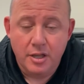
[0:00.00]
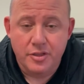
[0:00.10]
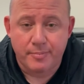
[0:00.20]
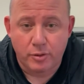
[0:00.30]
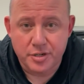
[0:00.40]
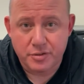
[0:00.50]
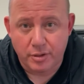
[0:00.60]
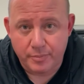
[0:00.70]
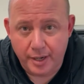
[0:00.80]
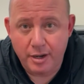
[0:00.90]
the personal
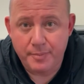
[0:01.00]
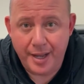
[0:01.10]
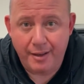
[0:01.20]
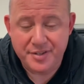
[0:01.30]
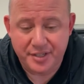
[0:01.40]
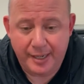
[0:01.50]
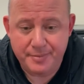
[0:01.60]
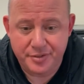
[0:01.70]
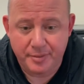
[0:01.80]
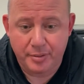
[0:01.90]
umbrella policy comes
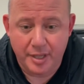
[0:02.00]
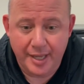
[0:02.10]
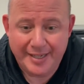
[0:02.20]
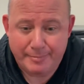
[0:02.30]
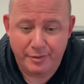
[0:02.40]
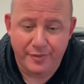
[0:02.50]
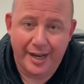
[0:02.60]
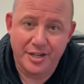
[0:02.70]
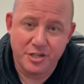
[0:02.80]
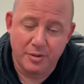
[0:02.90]
into play to
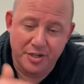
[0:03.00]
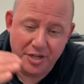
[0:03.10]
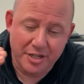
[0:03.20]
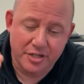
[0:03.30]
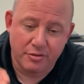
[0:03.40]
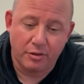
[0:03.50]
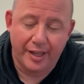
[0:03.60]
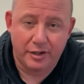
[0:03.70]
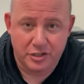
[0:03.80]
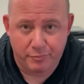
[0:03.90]
provide you additional layers of